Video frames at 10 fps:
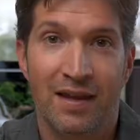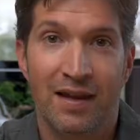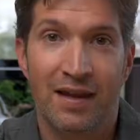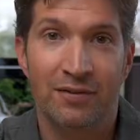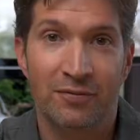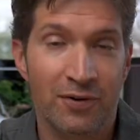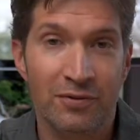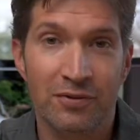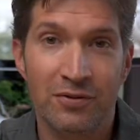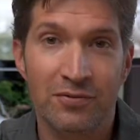And the
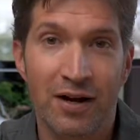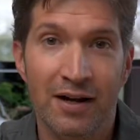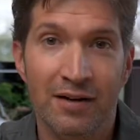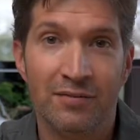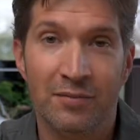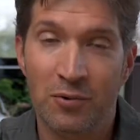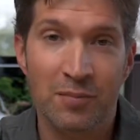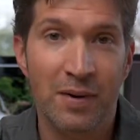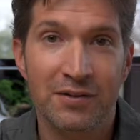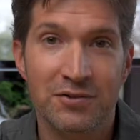further you drive, the more
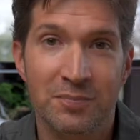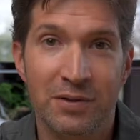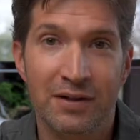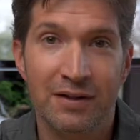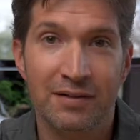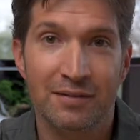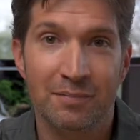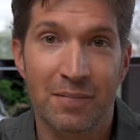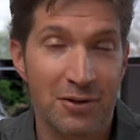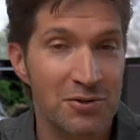miles you put in, the
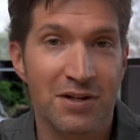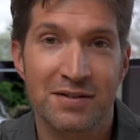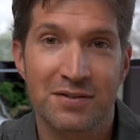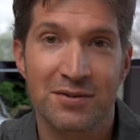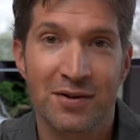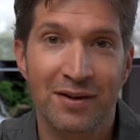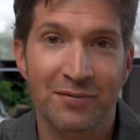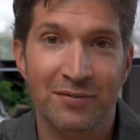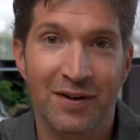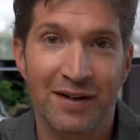better chances you have
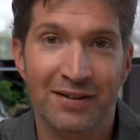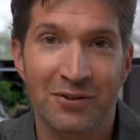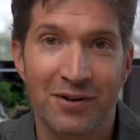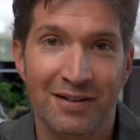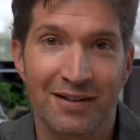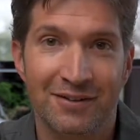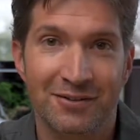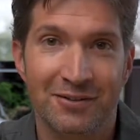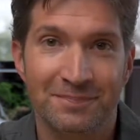of finding great color.